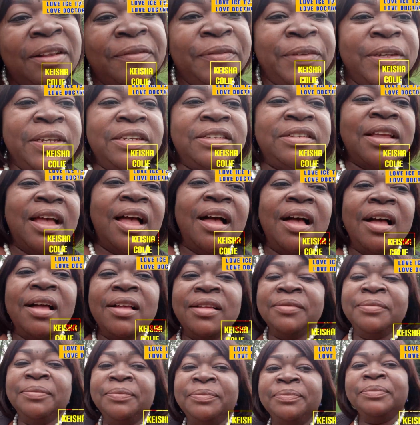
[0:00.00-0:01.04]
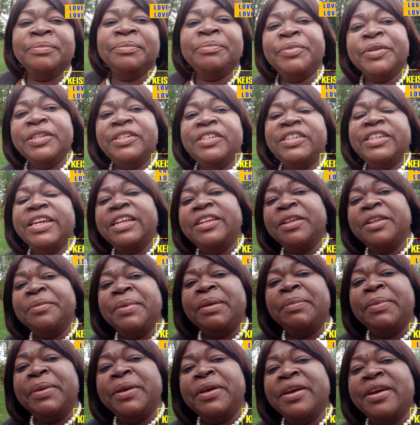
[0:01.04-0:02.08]
Keisha. Appreciate you,
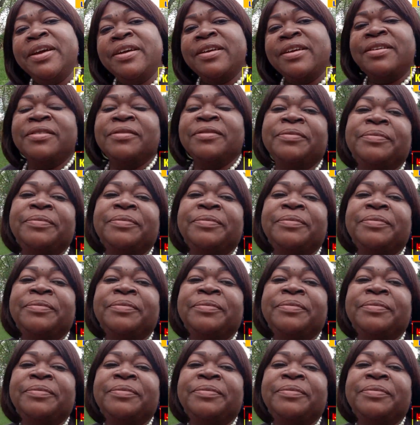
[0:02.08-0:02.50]
baby girl.